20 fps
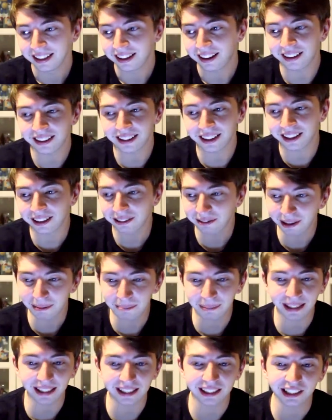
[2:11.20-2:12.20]
I, I
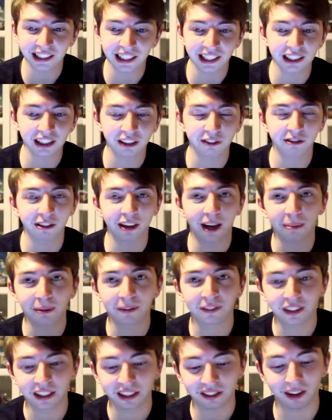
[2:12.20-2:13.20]
went back and checked over a couple
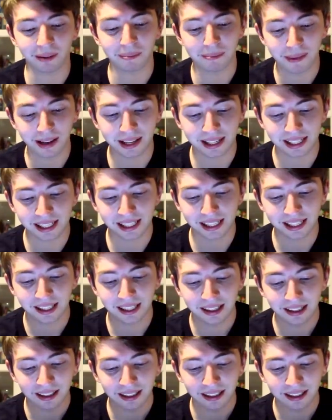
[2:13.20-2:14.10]
of things that I missed.